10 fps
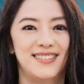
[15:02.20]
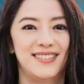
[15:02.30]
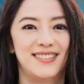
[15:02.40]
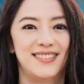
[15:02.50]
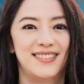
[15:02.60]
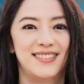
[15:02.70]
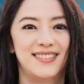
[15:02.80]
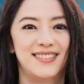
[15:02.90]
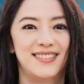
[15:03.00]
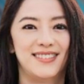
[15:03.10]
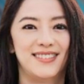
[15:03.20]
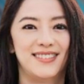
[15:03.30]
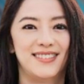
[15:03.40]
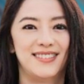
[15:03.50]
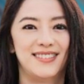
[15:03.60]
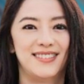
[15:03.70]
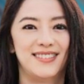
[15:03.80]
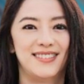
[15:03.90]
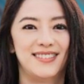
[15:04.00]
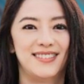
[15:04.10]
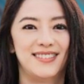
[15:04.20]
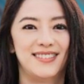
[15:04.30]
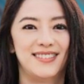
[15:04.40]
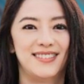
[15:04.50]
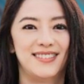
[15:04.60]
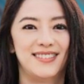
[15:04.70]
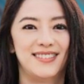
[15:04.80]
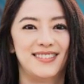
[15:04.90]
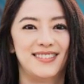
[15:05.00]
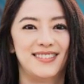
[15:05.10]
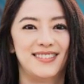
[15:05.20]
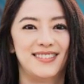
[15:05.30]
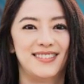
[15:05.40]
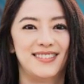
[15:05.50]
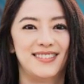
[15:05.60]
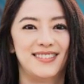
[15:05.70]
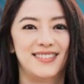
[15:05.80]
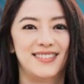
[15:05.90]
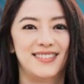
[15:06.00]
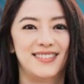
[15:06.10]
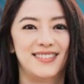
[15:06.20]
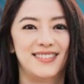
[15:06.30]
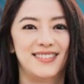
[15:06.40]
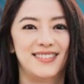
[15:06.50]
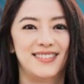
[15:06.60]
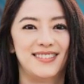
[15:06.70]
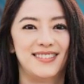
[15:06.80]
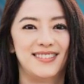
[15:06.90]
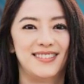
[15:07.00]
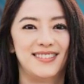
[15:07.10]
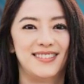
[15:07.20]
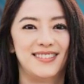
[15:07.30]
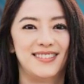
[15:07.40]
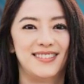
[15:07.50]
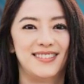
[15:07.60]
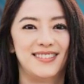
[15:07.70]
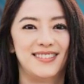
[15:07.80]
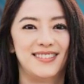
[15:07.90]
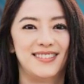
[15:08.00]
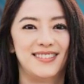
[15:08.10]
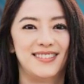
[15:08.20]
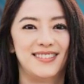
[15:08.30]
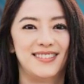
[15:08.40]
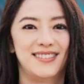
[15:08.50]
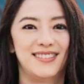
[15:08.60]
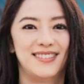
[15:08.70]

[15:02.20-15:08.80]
The face doesn't move, so there is nothing to read.